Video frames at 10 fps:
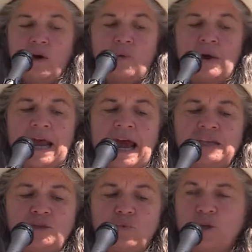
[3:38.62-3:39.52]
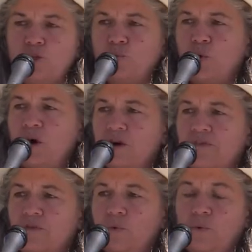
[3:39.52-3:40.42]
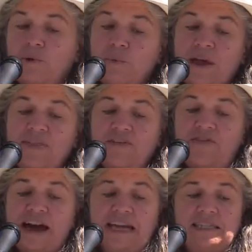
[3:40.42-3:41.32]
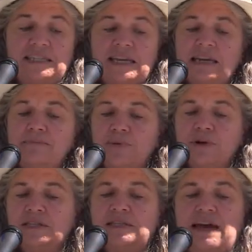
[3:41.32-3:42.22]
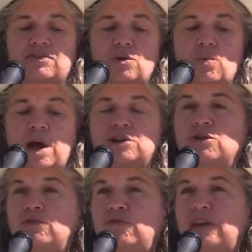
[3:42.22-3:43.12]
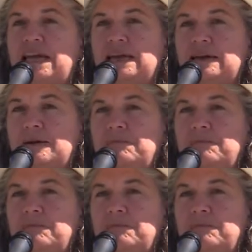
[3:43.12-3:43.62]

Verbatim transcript: When asked which wolf would win the fight, Sitting Bull said, the one you feed.